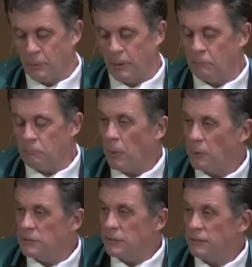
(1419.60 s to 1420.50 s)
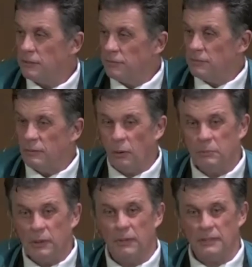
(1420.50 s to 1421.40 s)
and positive,
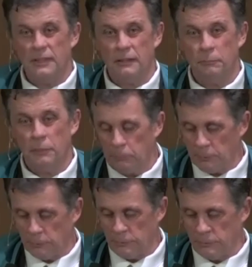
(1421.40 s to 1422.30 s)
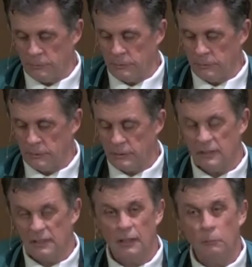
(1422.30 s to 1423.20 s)
optimistic people,
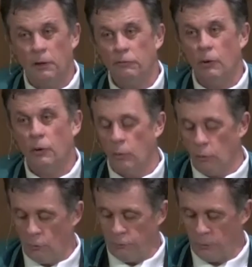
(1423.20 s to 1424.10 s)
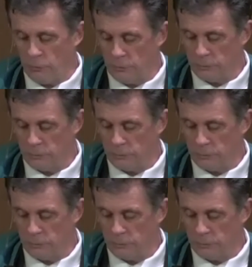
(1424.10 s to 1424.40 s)
and above all, hopeful.